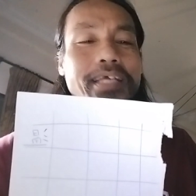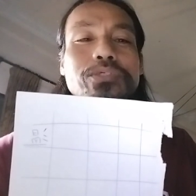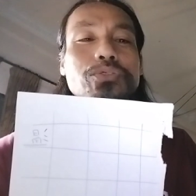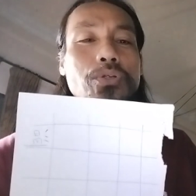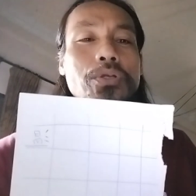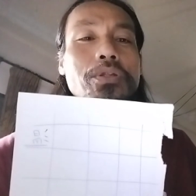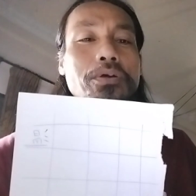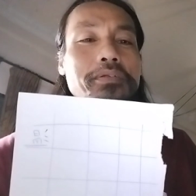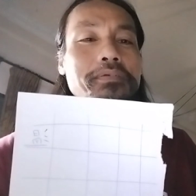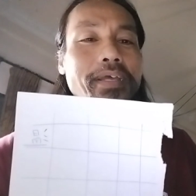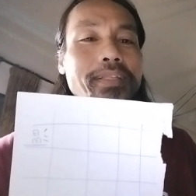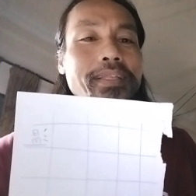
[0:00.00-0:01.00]
rule on
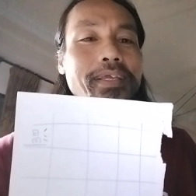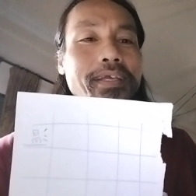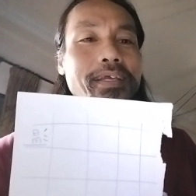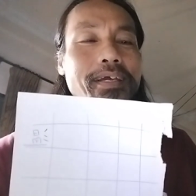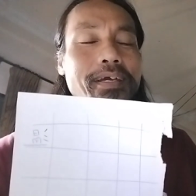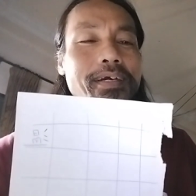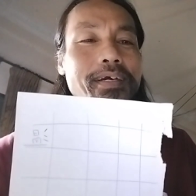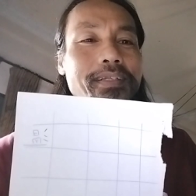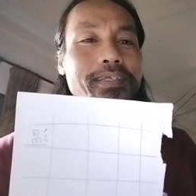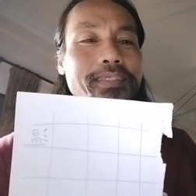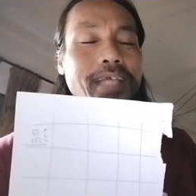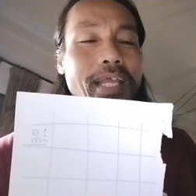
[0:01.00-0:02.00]
writing
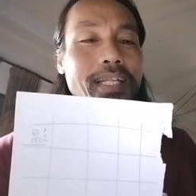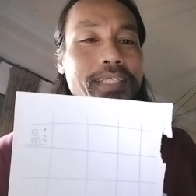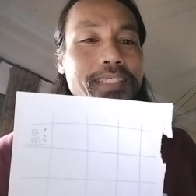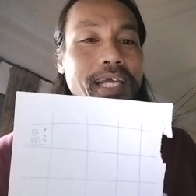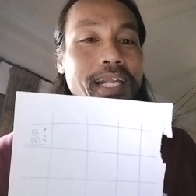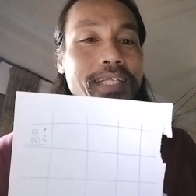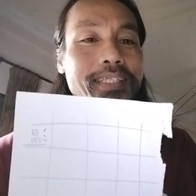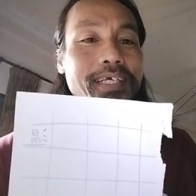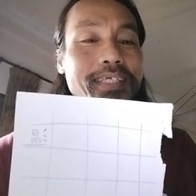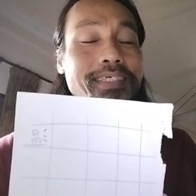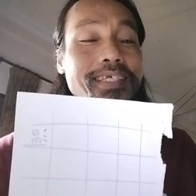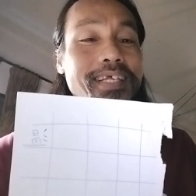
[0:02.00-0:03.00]
the Chinese character,
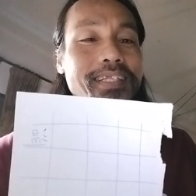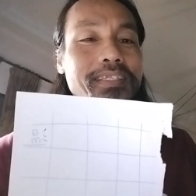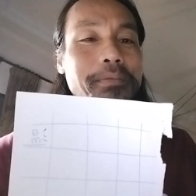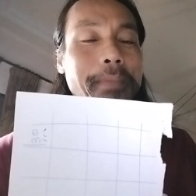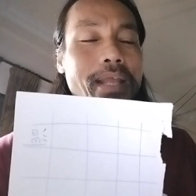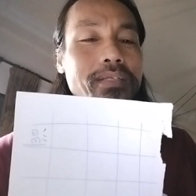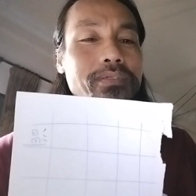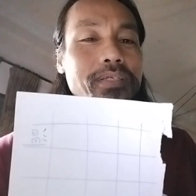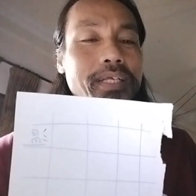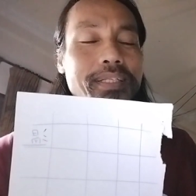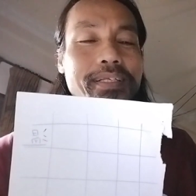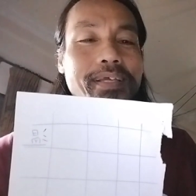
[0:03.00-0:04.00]
isn't it? The
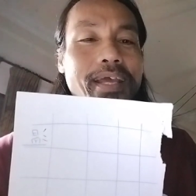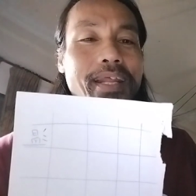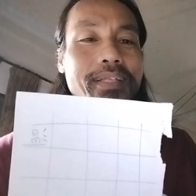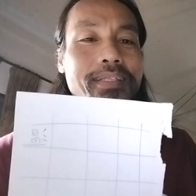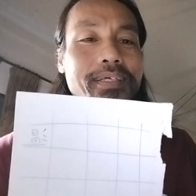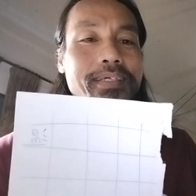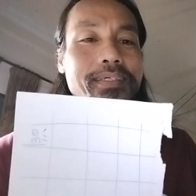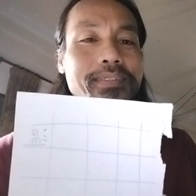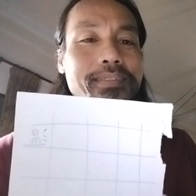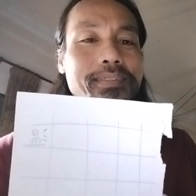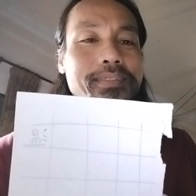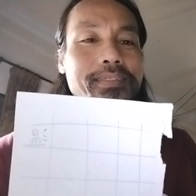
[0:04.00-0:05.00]
Mandarin character.
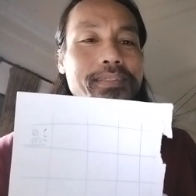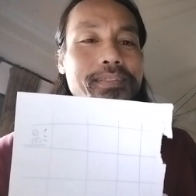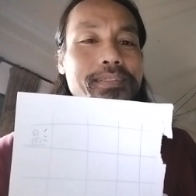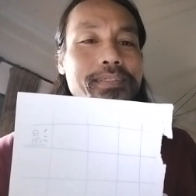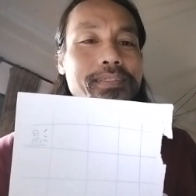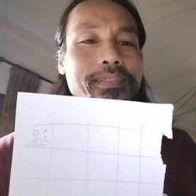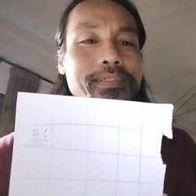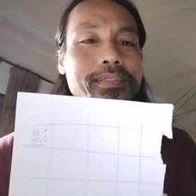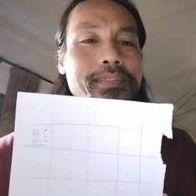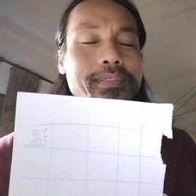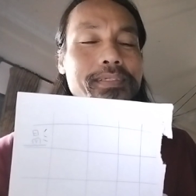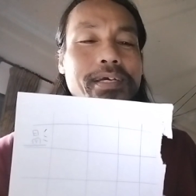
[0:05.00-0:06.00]

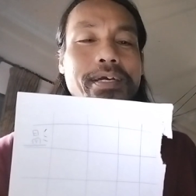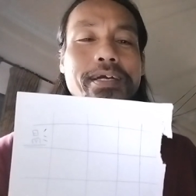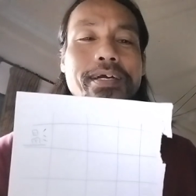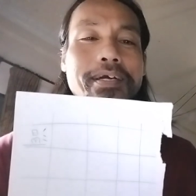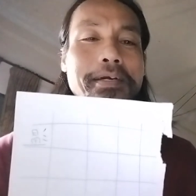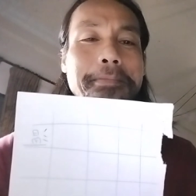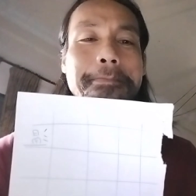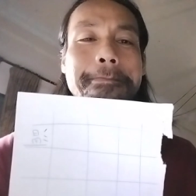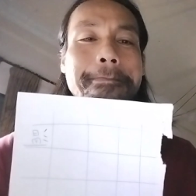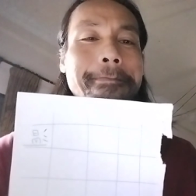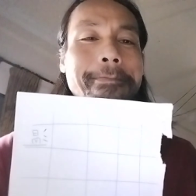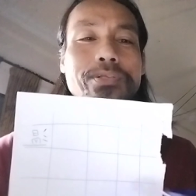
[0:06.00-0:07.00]

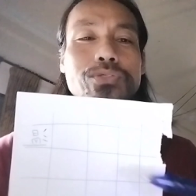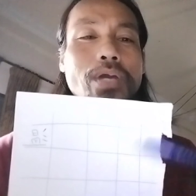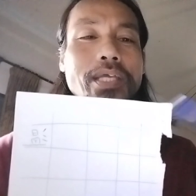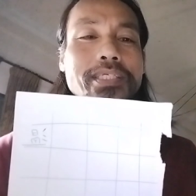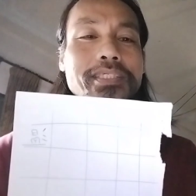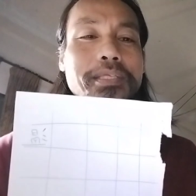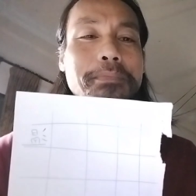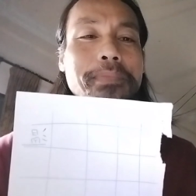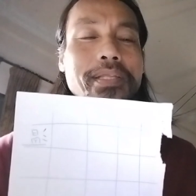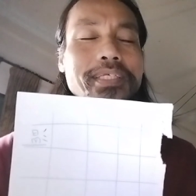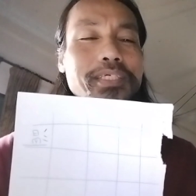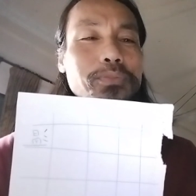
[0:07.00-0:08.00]
So I just
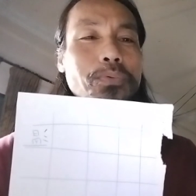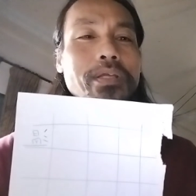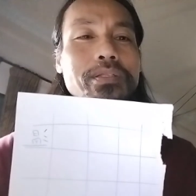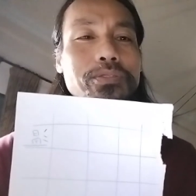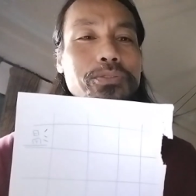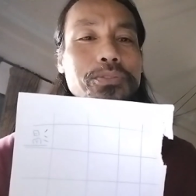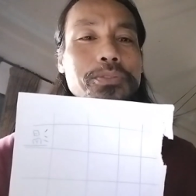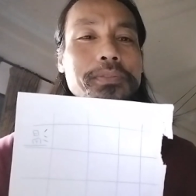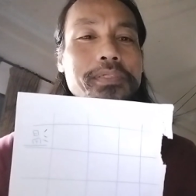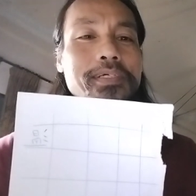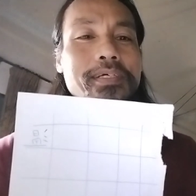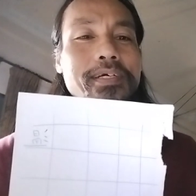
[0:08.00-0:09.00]
simply just want to
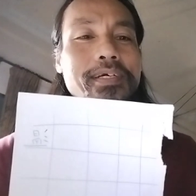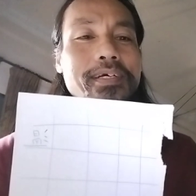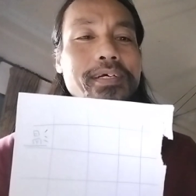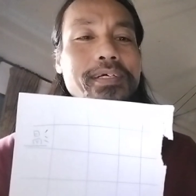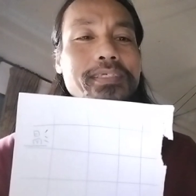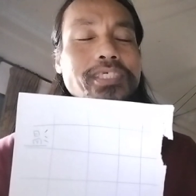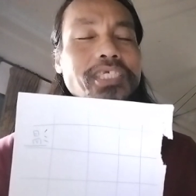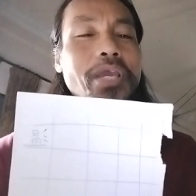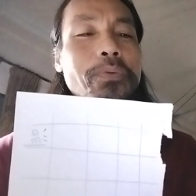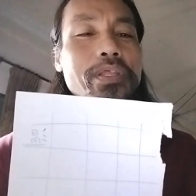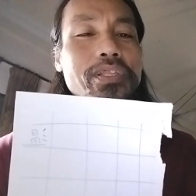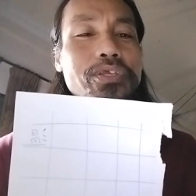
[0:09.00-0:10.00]

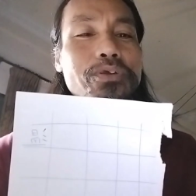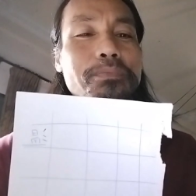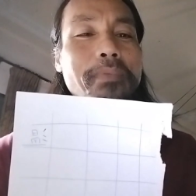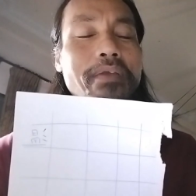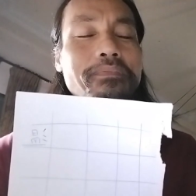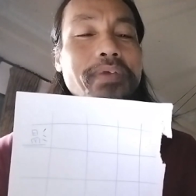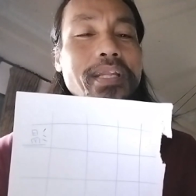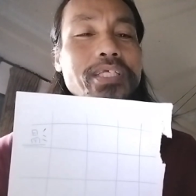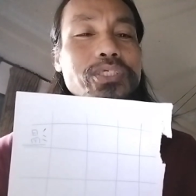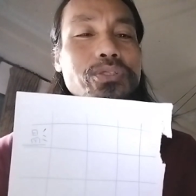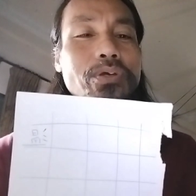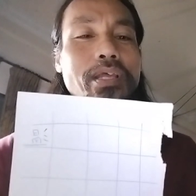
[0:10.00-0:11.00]
share with you my
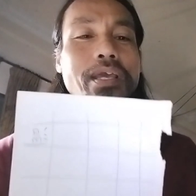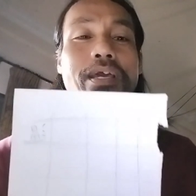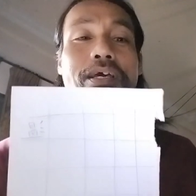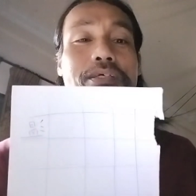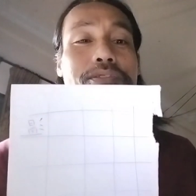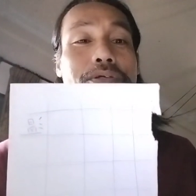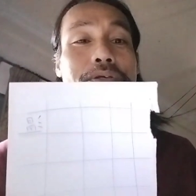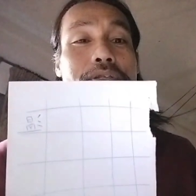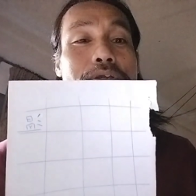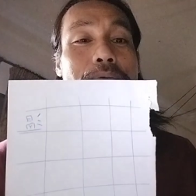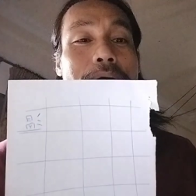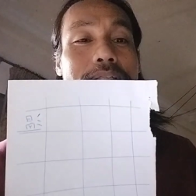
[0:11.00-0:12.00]
funny story. So you
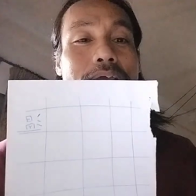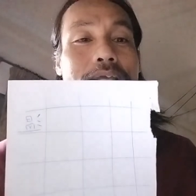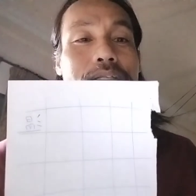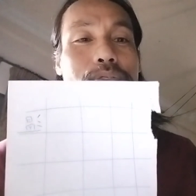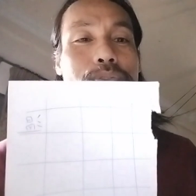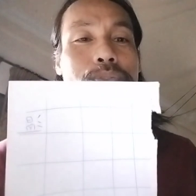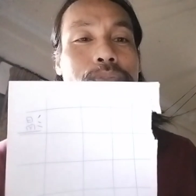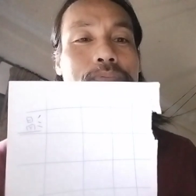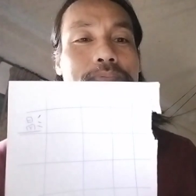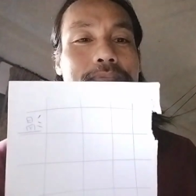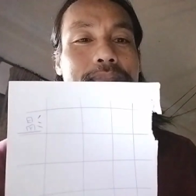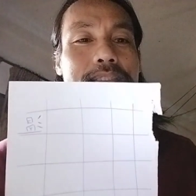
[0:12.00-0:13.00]
know what I do?
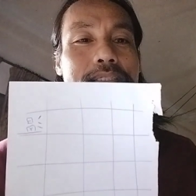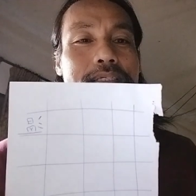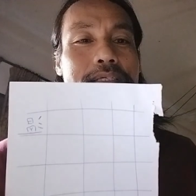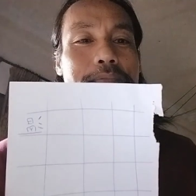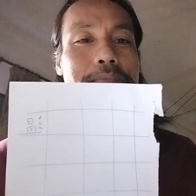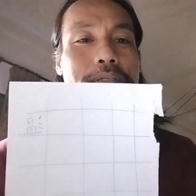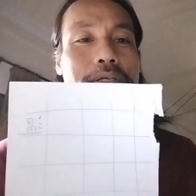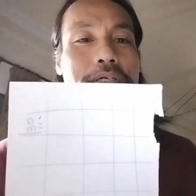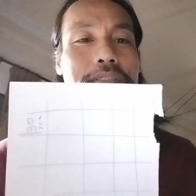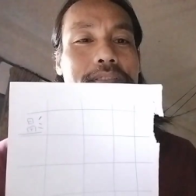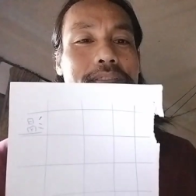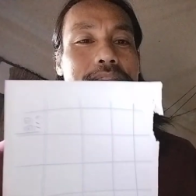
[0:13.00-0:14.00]

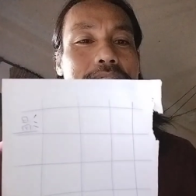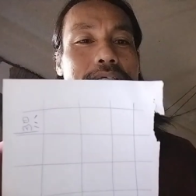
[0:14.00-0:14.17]
Because